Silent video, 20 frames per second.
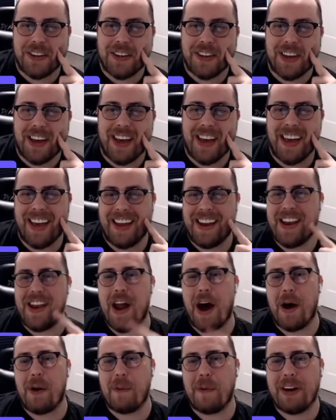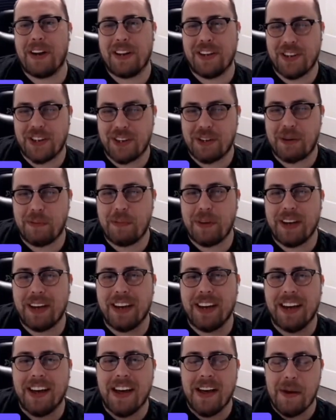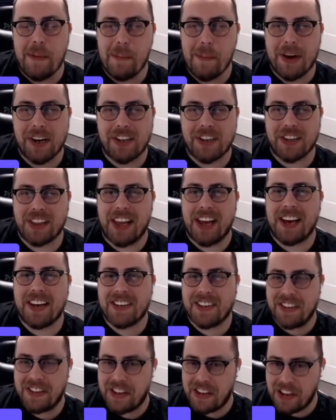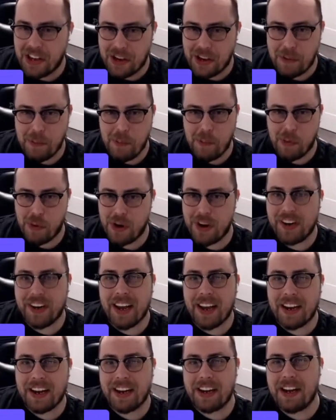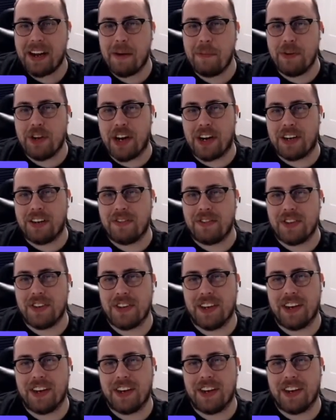not what it should be, much less predating Objective-C.